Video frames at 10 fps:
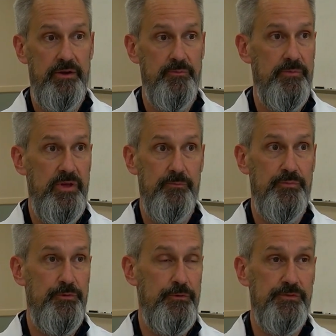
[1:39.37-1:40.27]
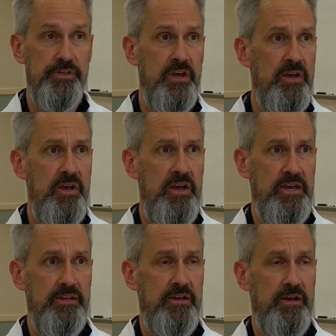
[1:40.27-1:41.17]
It improves,
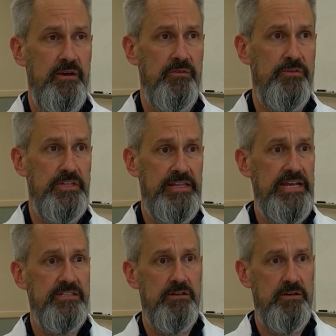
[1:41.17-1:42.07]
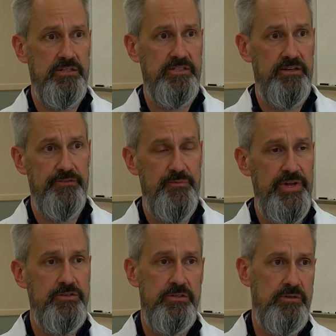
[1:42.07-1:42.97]
it uh, delays the onset of
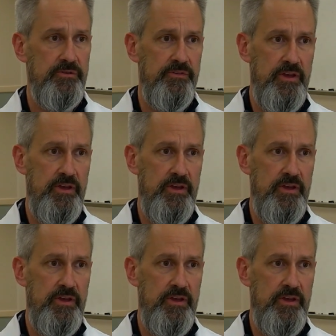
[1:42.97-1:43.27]
dementia,